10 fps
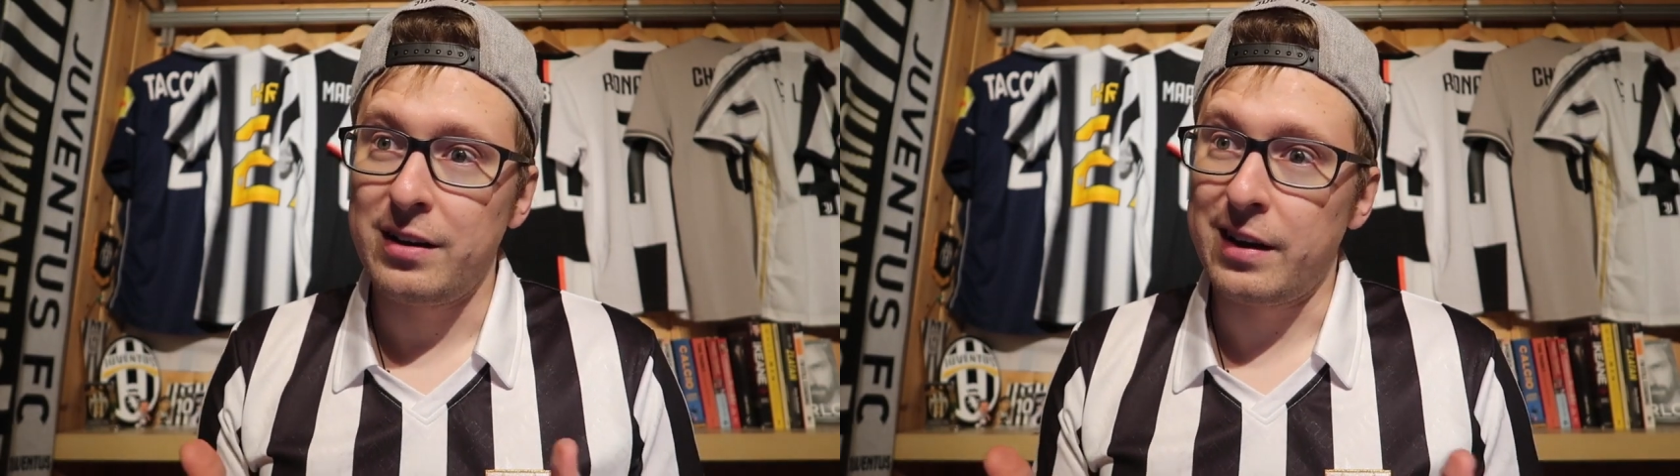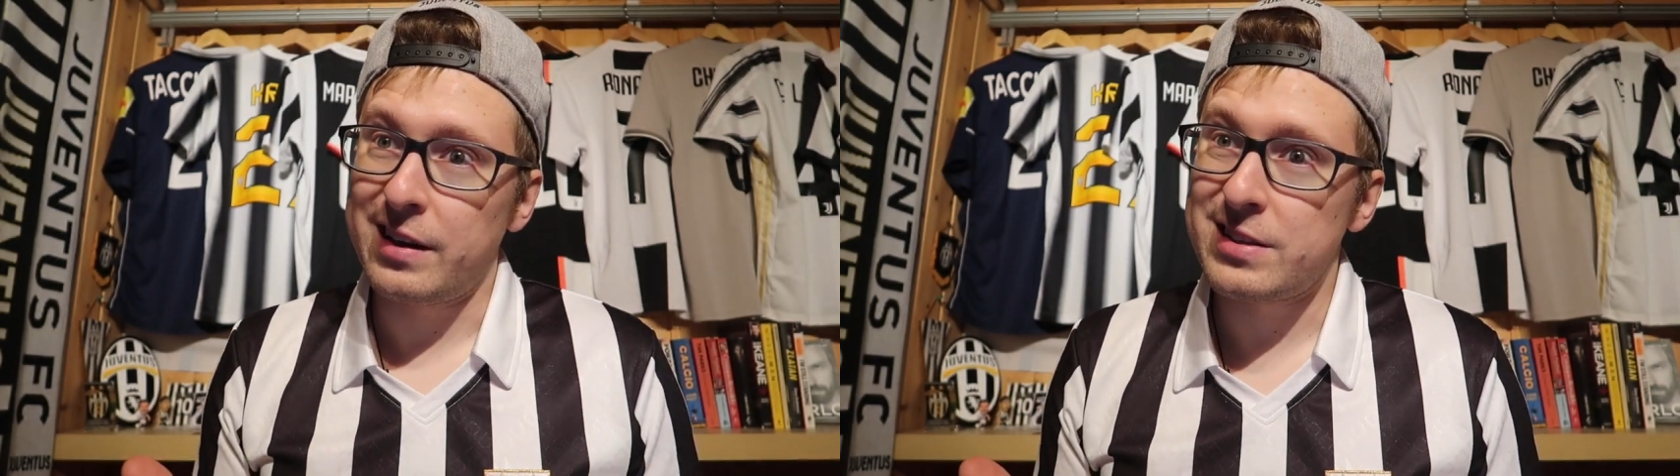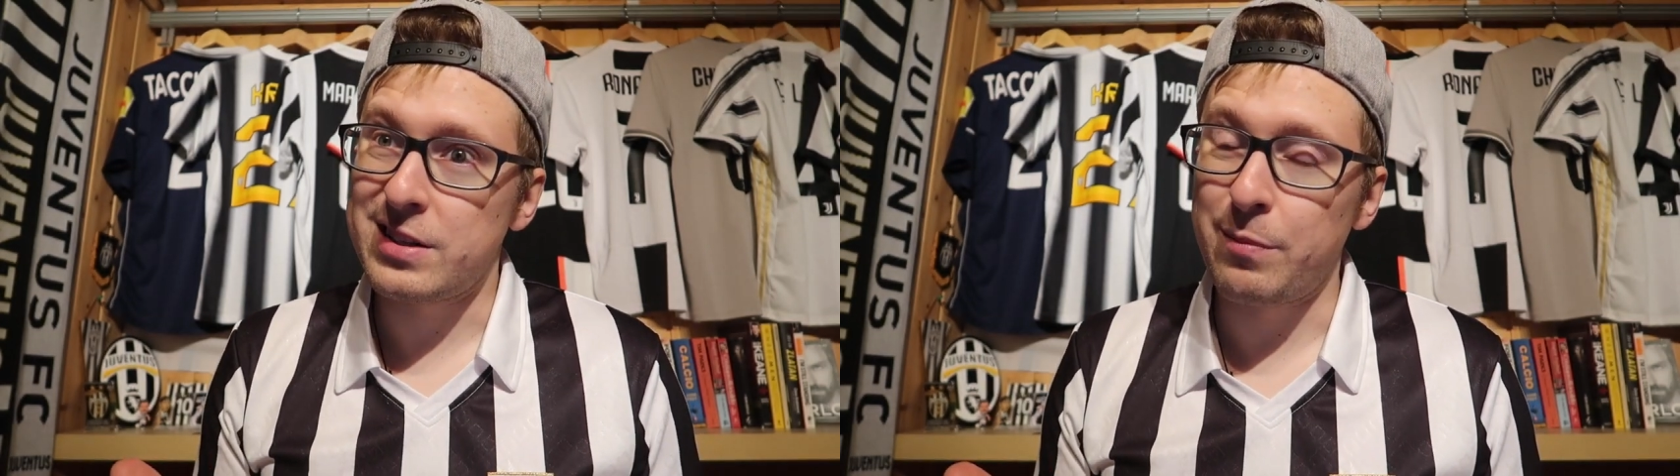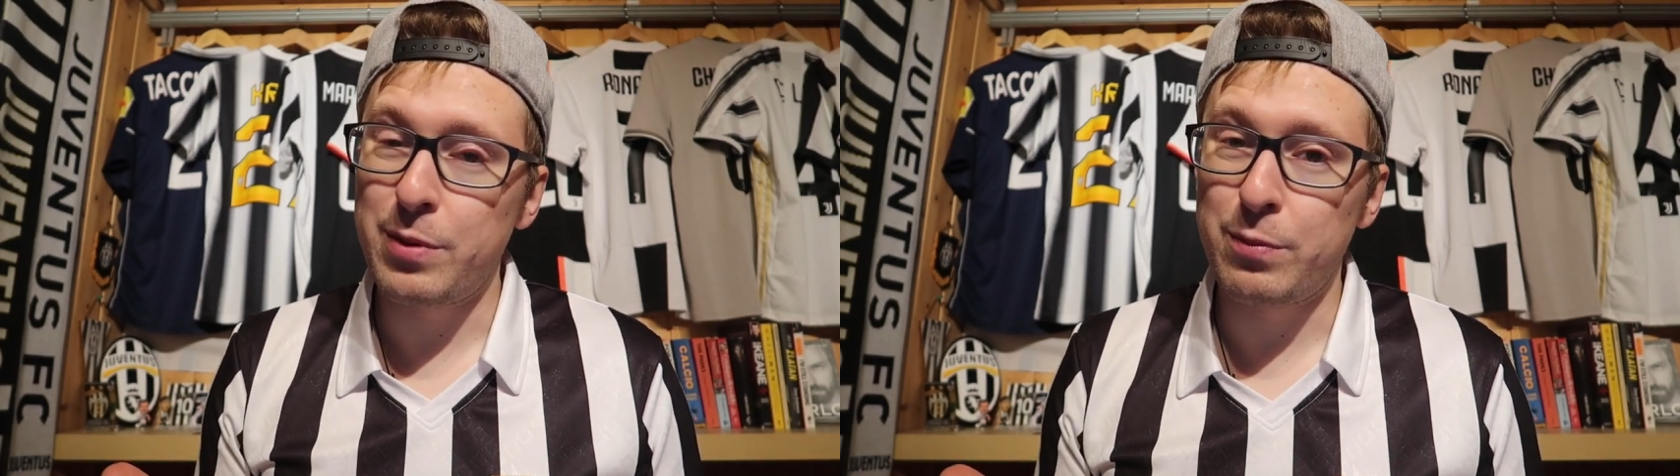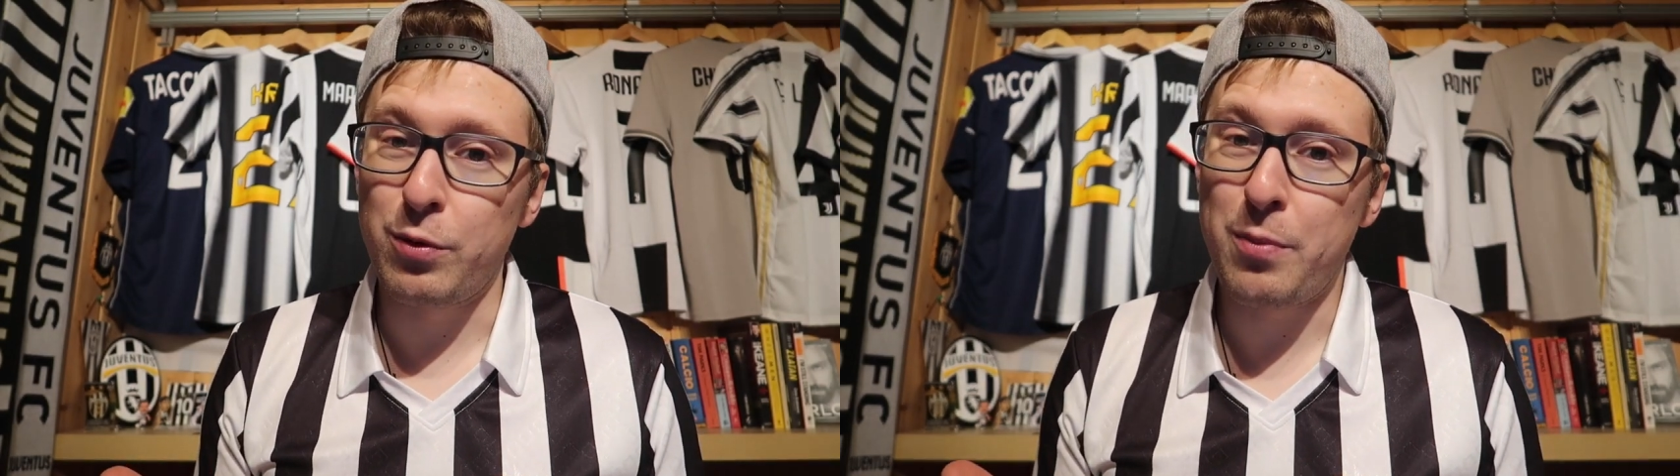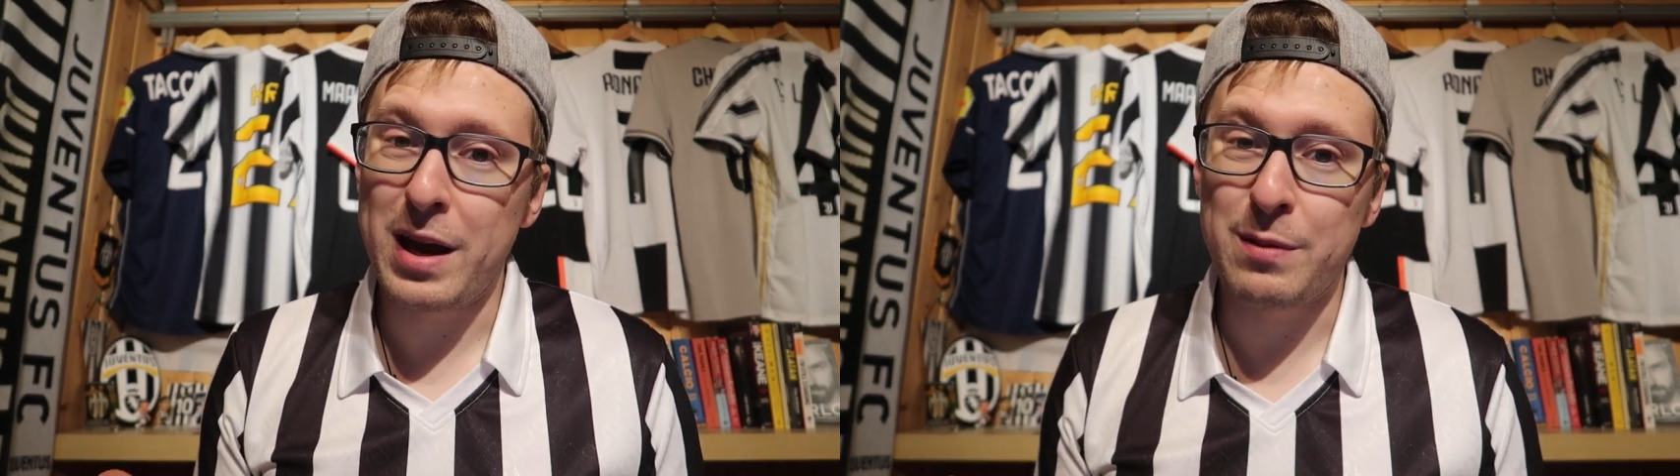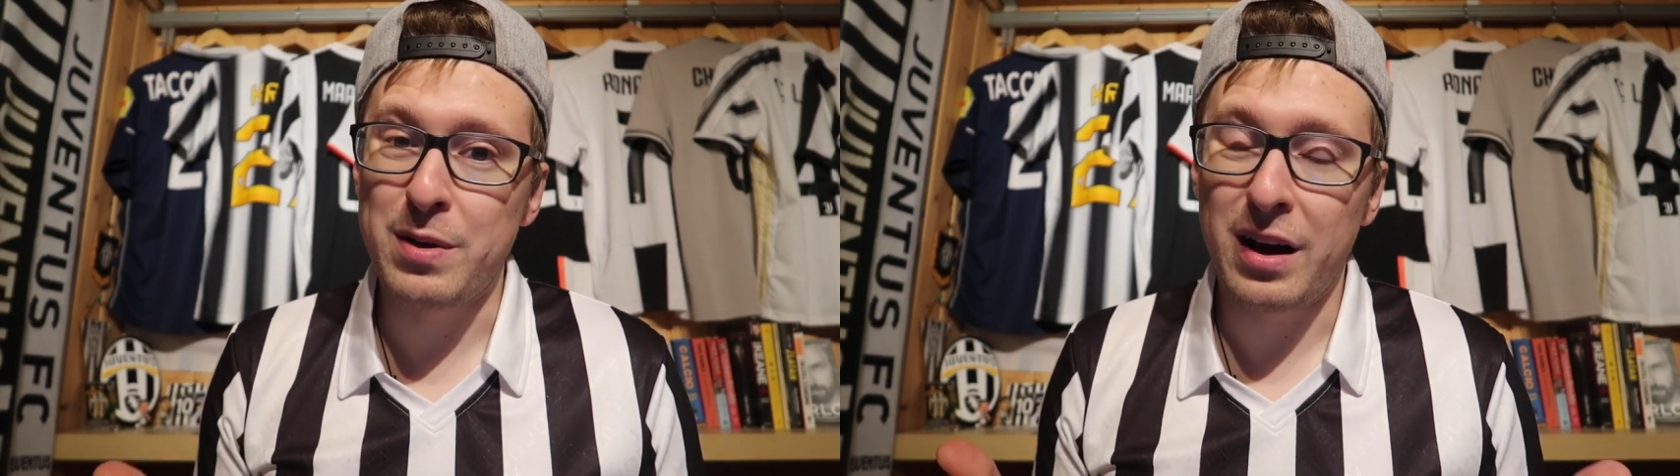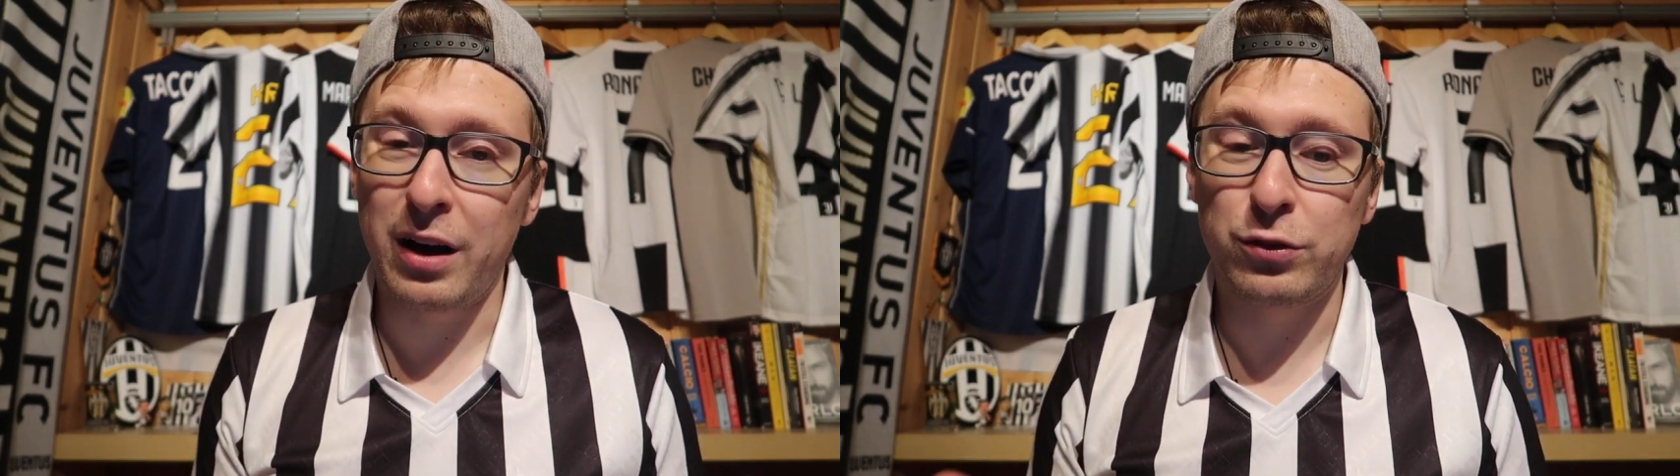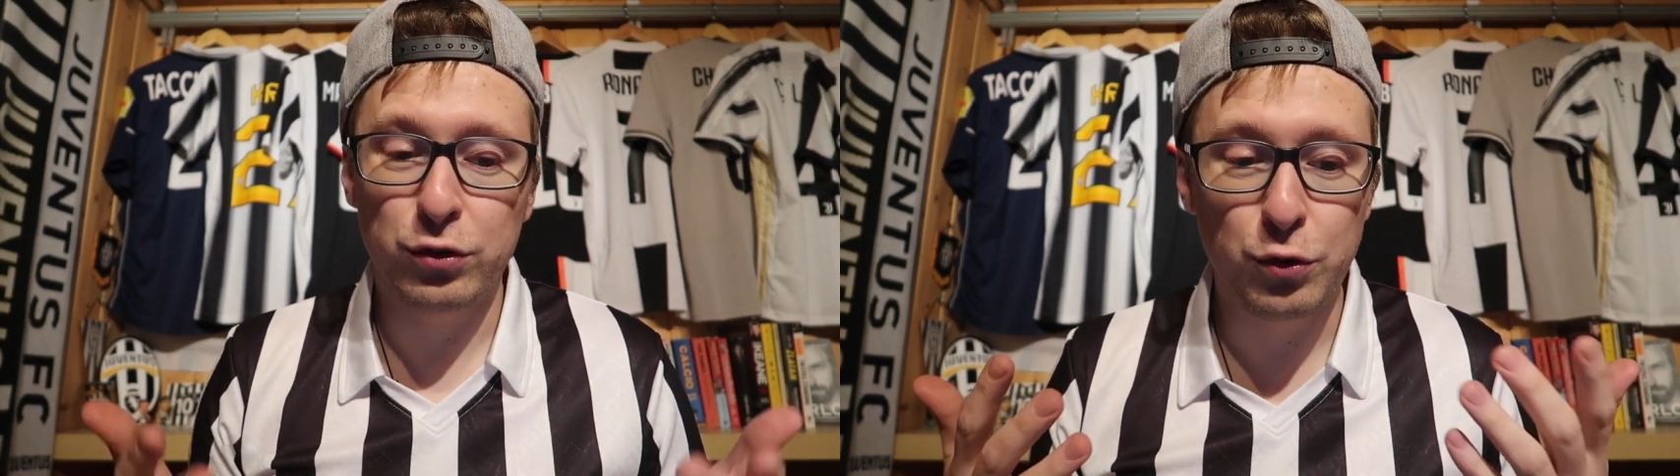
like some people make me out